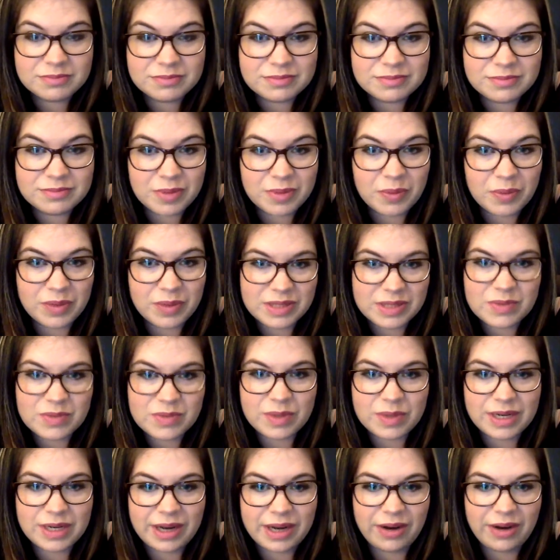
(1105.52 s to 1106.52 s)
But what's
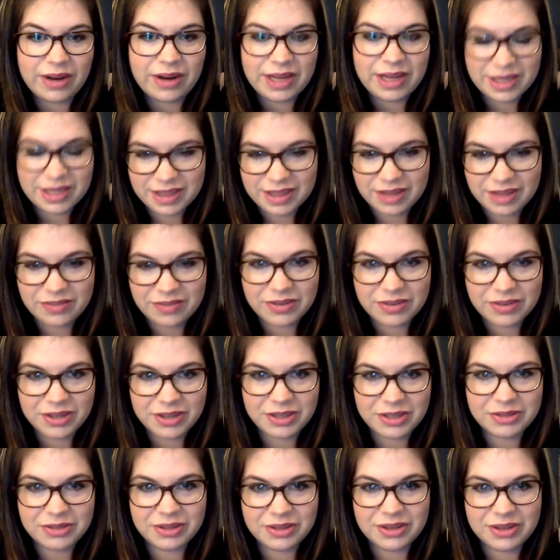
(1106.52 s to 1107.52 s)
one area that for
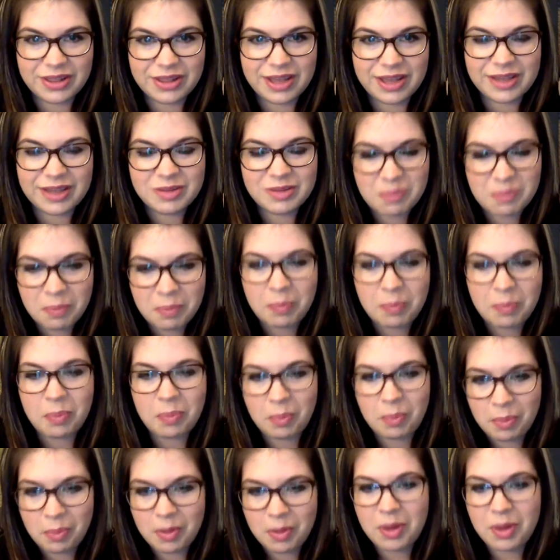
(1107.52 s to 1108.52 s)
you, you're like,
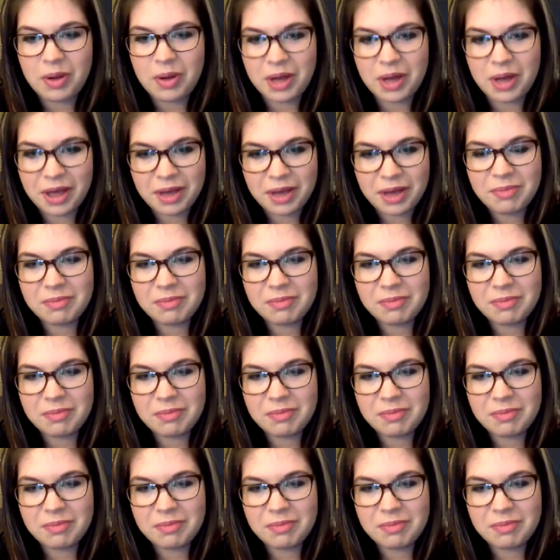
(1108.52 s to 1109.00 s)
okay.